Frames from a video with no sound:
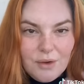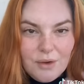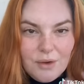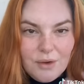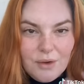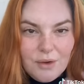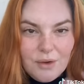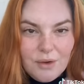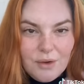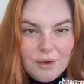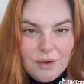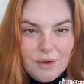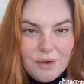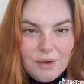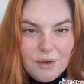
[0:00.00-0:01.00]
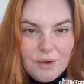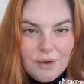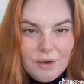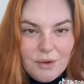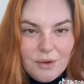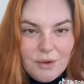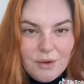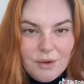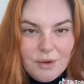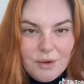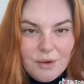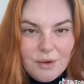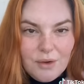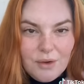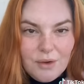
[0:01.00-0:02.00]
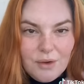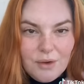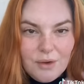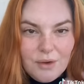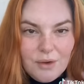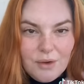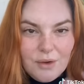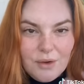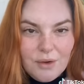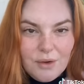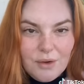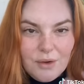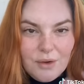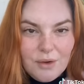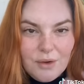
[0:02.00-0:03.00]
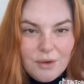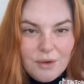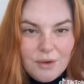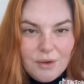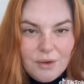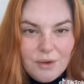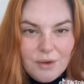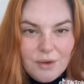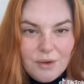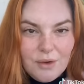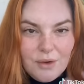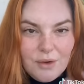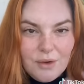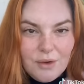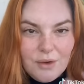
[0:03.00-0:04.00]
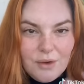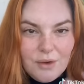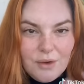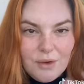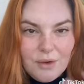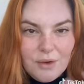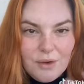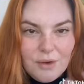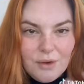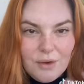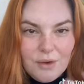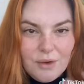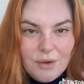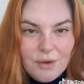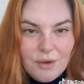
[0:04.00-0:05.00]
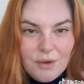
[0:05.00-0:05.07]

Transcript: This person isn't speaking.